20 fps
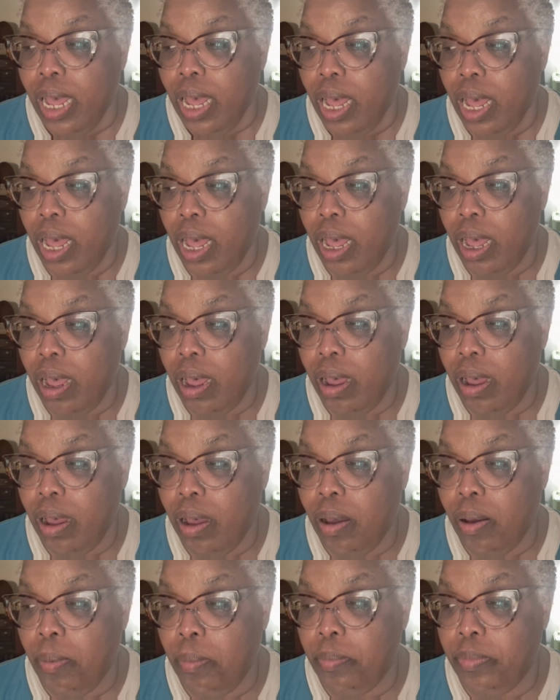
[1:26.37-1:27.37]

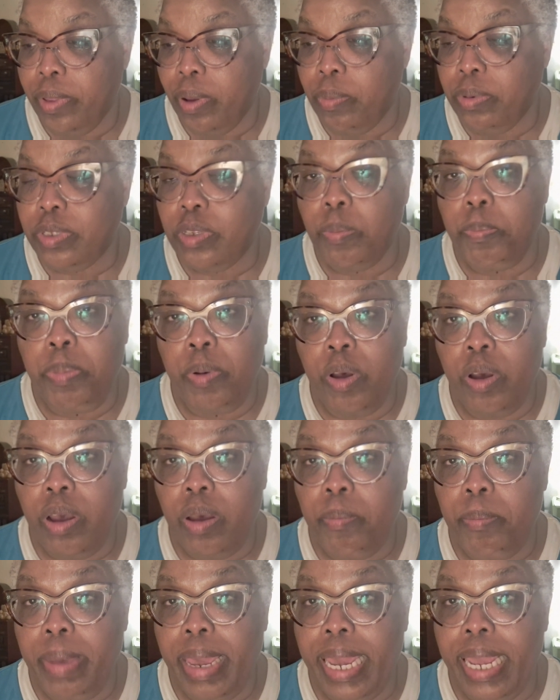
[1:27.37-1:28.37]
There was a
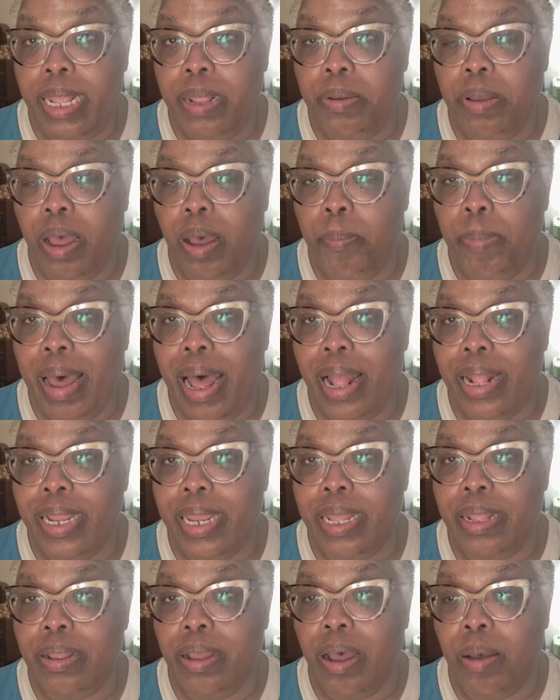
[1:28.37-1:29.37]
book made about
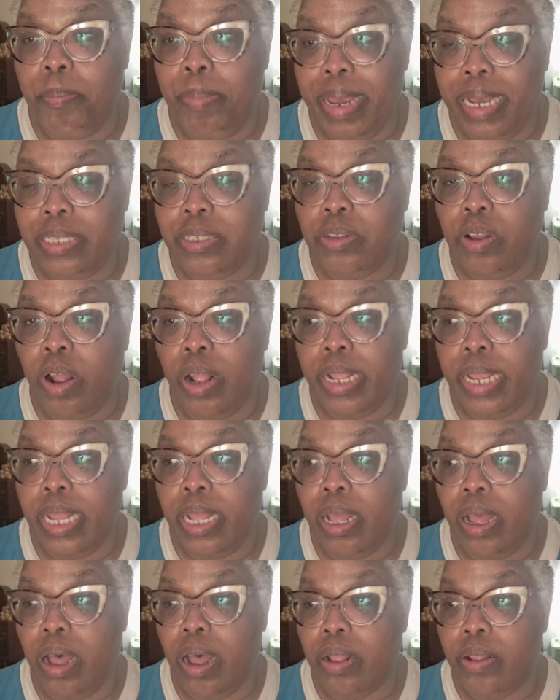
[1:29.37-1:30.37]
it, based on it,